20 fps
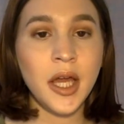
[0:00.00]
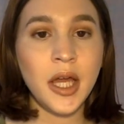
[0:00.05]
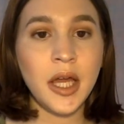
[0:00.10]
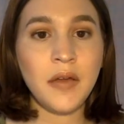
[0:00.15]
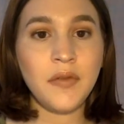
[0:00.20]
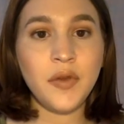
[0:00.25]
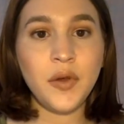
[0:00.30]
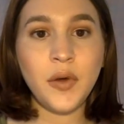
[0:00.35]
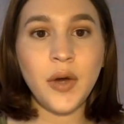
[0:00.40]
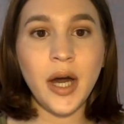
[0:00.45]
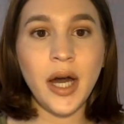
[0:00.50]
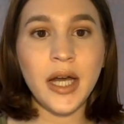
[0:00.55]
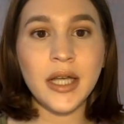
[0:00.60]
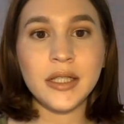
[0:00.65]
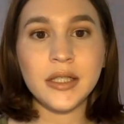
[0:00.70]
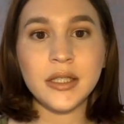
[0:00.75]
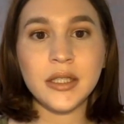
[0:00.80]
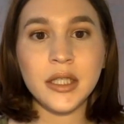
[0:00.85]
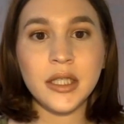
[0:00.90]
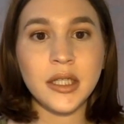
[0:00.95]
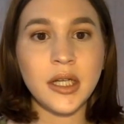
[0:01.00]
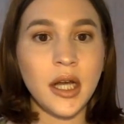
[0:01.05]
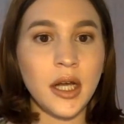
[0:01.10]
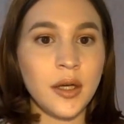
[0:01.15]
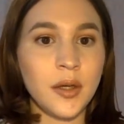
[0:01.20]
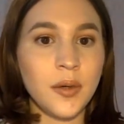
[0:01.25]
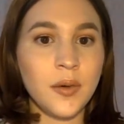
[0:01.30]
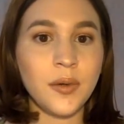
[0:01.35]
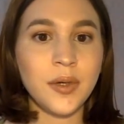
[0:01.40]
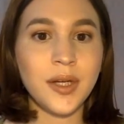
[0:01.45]
If you guys did
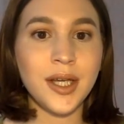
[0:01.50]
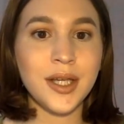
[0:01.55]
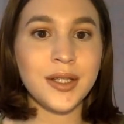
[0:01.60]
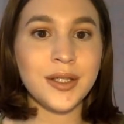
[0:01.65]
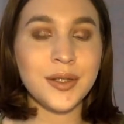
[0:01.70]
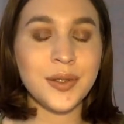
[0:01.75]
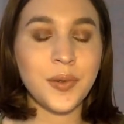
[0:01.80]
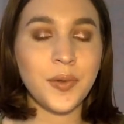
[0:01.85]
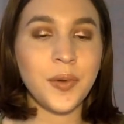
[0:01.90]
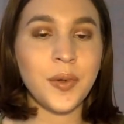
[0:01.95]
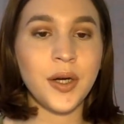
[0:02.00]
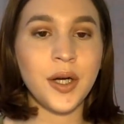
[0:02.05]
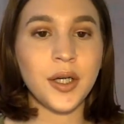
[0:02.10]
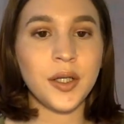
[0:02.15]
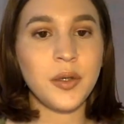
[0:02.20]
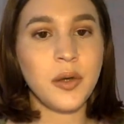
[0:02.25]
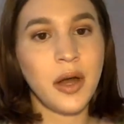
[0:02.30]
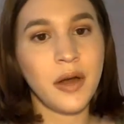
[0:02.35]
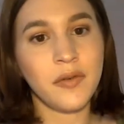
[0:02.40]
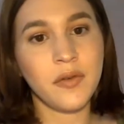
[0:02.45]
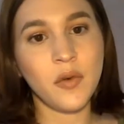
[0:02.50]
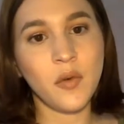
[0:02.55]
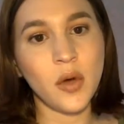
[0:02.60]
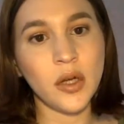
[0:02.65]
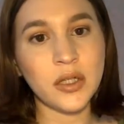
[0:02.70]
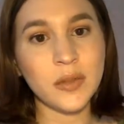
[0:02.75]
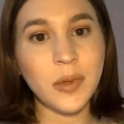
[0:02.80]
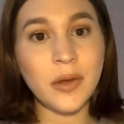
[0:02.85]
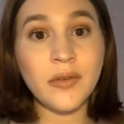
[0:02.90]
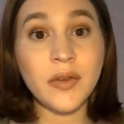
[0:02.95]
not notice or you haven't
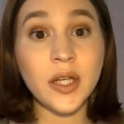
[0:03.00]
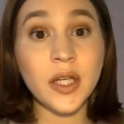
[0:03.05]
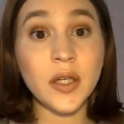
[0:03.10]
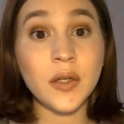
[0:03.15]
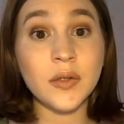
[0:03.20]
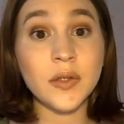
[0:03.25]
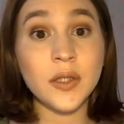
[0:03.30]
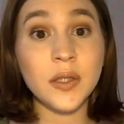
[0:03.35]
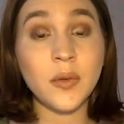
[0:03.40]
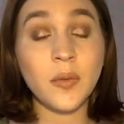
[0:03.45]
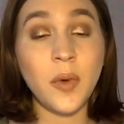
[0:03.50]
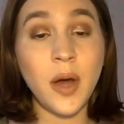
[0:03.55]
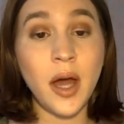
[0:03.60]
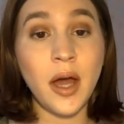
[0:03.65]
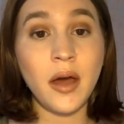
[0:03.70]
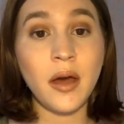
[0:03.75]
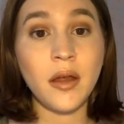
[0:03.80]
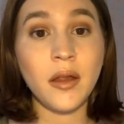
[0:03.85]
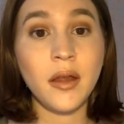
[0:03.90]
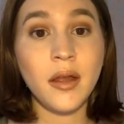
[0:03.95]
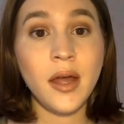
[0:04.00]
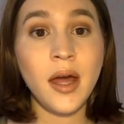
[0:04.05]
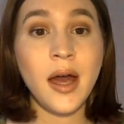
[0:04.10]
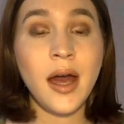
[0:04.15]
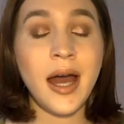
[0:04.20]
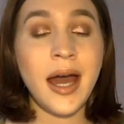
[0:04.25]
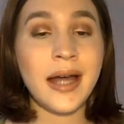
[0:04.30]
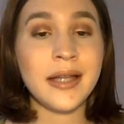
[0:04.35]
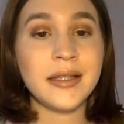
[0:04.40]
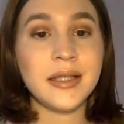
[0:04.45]
watched my videos in a while,
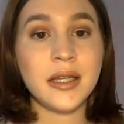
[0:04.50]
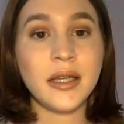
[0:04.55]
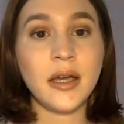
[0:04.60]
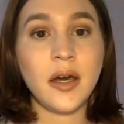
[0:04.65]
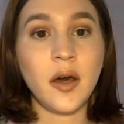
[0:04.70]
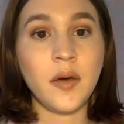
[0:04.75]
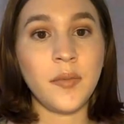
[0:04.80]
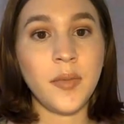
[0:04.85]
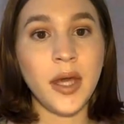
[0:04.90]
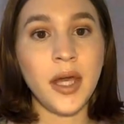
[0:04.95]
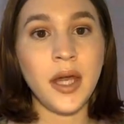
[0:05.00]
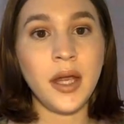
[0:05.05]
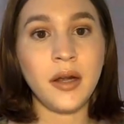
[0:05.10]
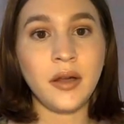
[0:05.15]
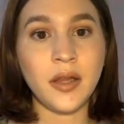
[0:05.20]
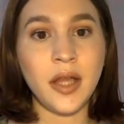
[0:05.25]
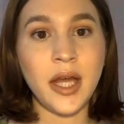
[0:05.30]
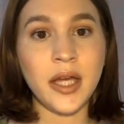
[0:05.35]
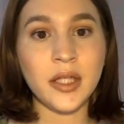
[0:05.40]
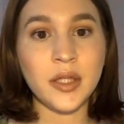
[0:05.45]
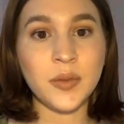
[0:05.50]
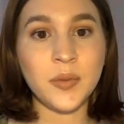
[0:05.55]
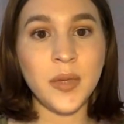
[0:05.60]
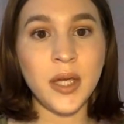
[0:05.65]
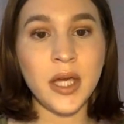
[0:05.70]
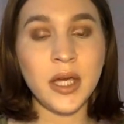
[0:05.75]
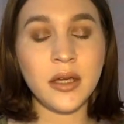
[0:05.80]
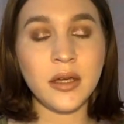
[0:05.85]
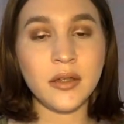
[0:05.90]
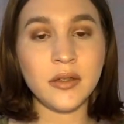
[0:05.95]
I did cut my hair last
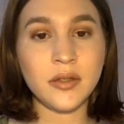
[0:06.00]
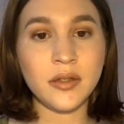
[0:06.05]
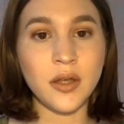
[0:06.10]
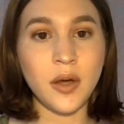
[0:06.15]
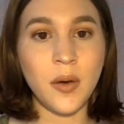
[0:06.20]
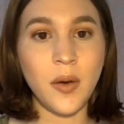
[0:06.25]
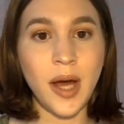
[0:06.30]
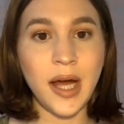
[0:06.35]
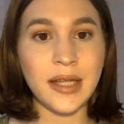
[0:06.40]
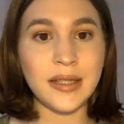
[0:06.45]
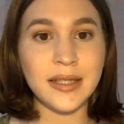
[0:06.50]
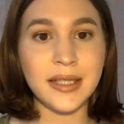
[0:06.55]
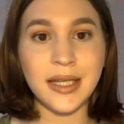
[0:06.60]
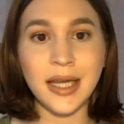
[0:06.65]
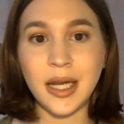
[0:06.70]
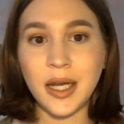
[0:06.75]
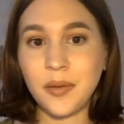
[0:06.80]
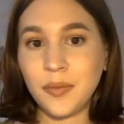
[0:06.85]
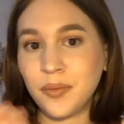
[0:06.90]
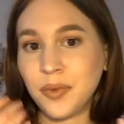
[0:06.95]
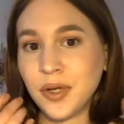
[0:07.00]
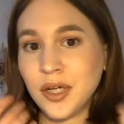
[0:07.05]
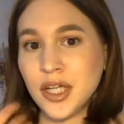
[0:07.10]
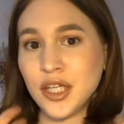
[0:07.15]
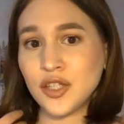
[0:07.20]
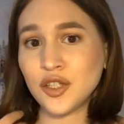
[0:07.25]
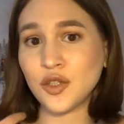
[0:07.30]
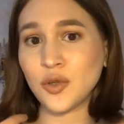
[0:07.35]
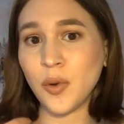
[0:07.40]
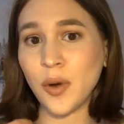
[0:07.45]
week, so I did get it
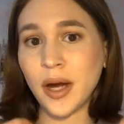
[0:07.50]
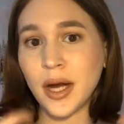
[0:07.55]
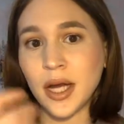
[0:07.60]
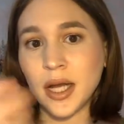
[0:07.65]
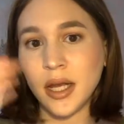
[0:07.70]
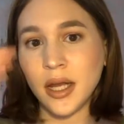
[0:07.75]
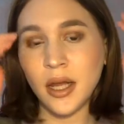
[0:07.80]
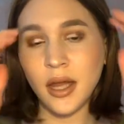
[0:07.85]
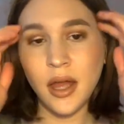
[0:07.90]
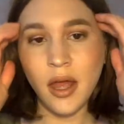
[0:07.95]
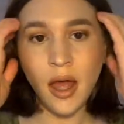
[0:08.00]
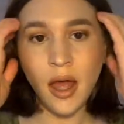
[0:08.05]
pretty short.